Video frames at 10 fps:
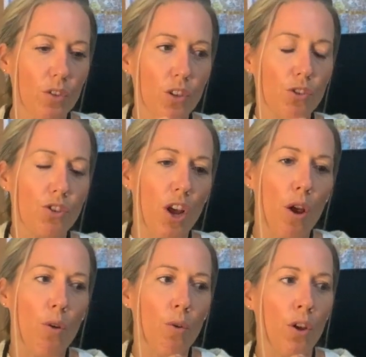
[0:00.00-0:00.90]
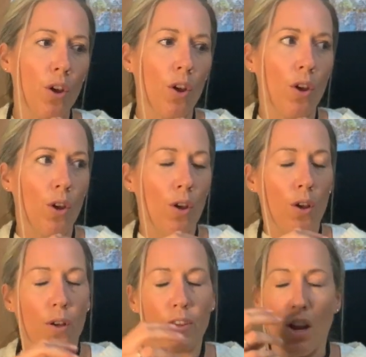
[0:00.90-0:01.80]
So,
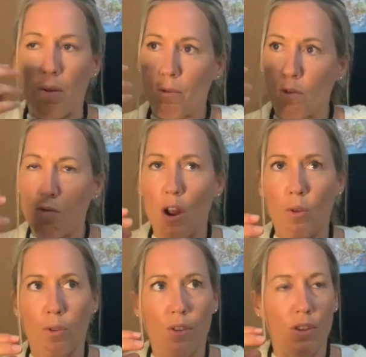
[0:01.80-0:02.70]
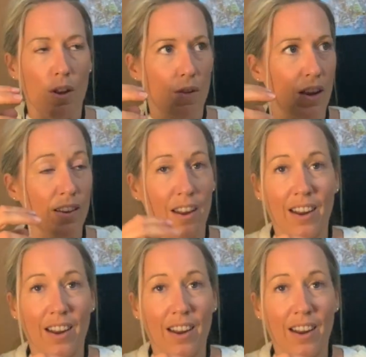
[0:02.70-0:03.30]
you know, growth, and